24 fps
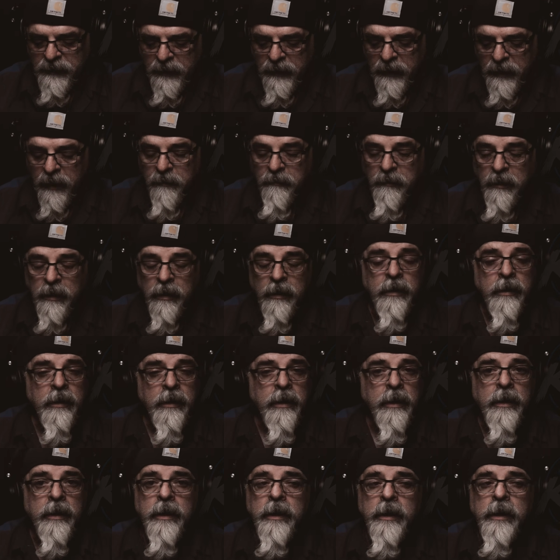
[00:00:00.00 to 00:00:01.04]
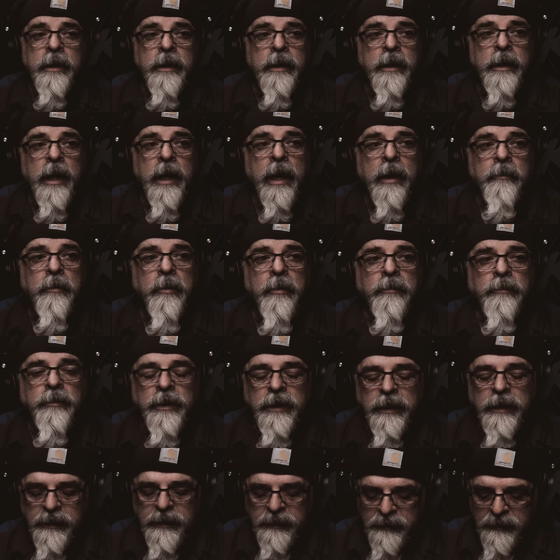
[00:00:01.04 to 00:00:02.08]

camera. I won't release